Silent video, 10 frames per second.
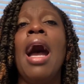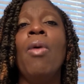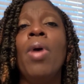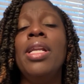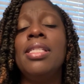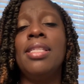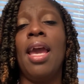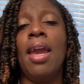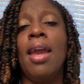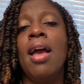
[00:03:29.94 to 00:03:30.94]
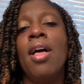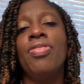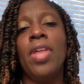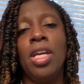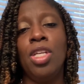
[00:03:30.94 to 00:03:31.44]
I want to say
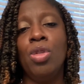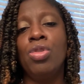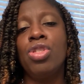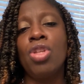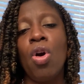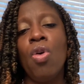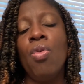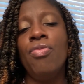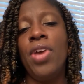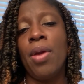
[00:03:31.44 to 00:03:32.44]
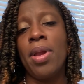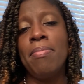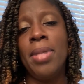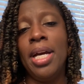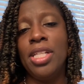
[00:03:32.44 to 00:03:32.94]
thank you so very
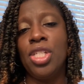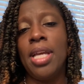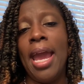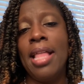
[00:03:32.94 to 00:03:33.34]
much.